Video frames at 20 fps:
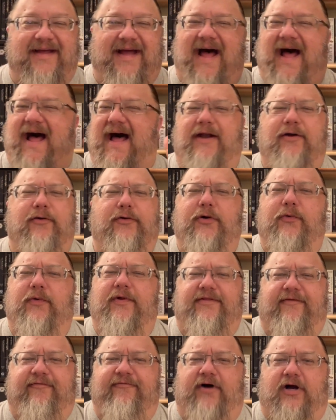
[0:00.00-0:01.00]
I don't know
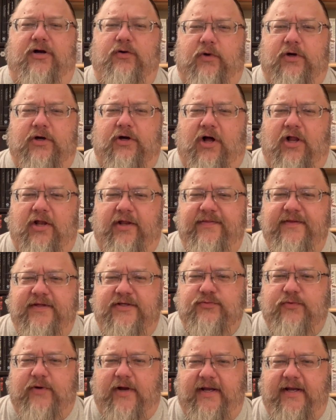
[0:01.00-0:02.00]
what the fuck we're calling
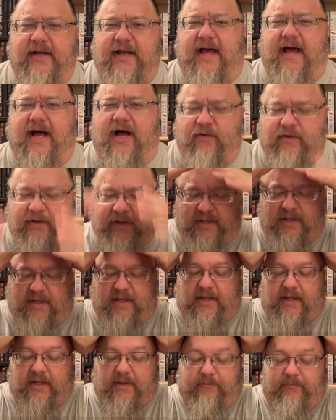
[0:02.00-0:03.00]
this right now,
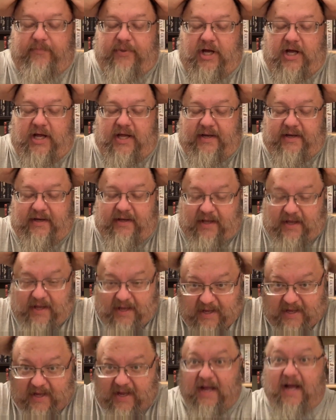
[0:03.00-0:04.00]
but
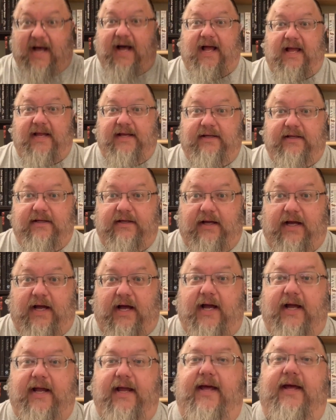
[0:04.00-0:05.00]
hi,
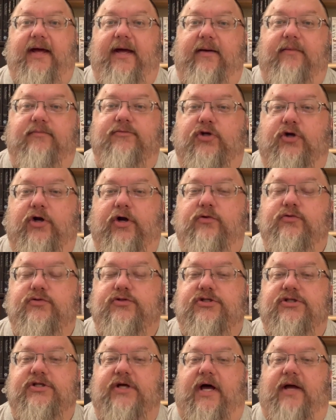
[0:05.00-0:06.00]
I am your
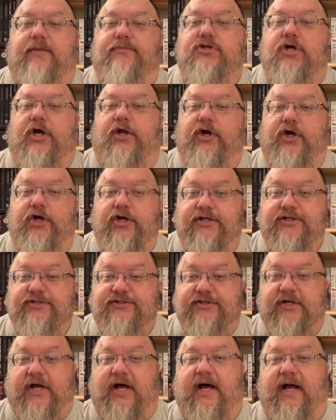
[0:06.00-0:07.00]
host. I'm John
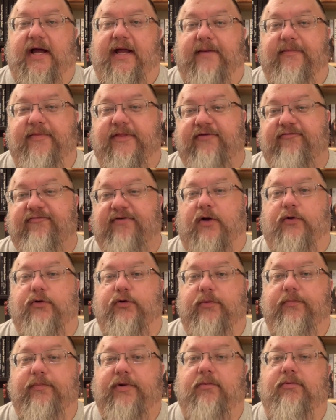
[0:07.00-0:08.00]
Hartness. I am the
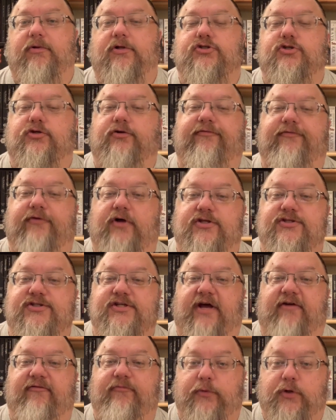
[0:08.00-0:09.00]
founder and publisher of
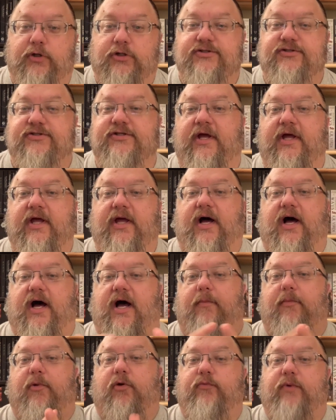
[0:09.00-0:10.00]
Falstaff Books.
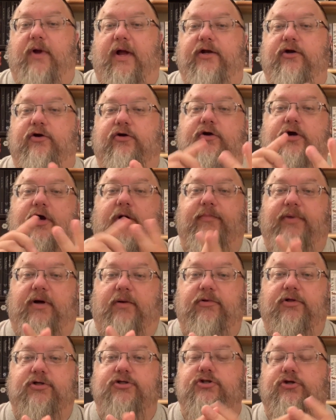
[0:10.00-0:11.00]
I'm a writer, a
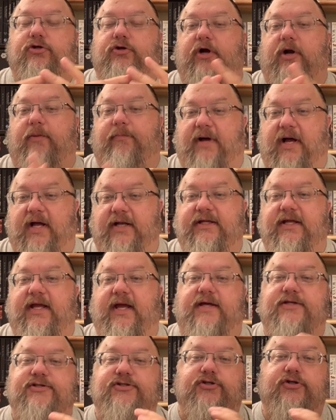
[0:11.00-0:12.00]
publisher, a
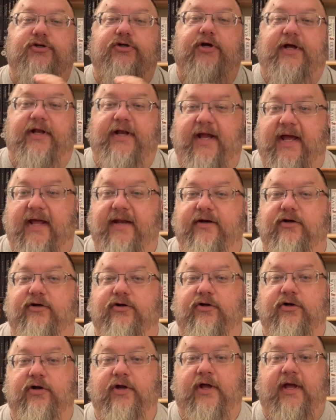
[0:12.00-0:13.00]
podcaster, an
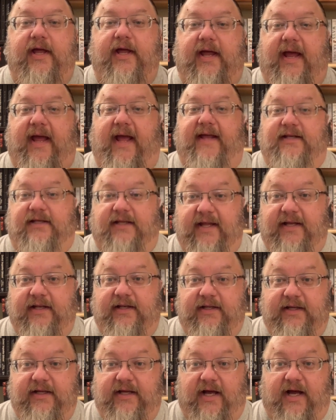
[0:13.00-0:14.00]
editor, and
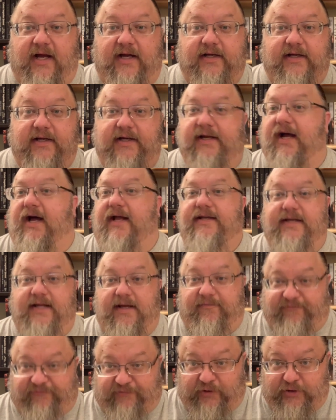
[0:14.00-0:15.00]
lately a
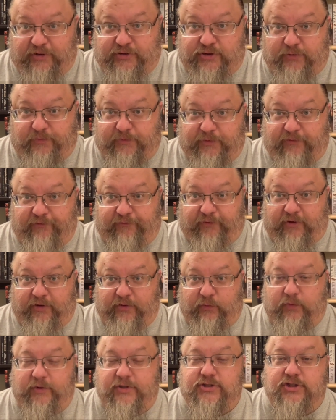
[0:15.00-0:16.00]
goddamn furniture mover,
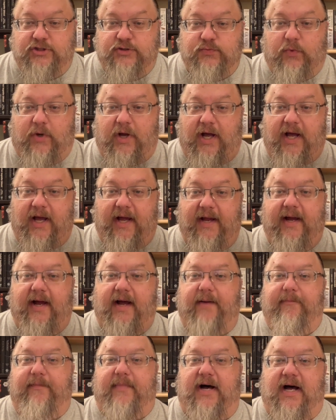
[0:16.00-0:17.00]
which is why
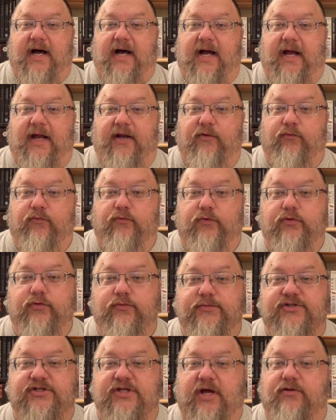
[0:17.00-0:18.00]
my
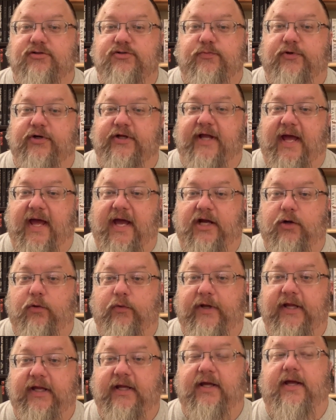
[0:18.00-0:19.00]
room sounds pretty
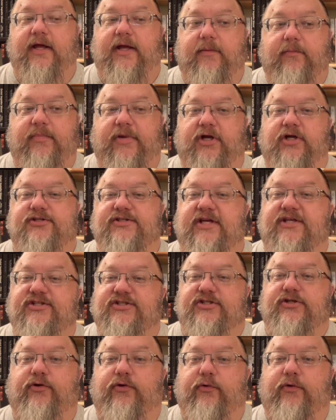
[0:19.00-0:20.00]
echoey, because I
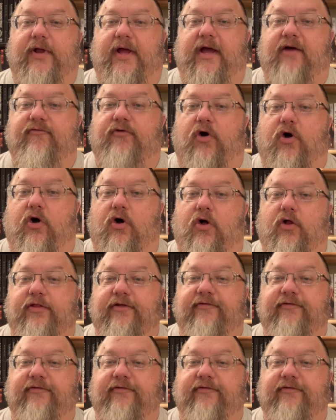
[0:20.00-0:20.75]
still don't have all the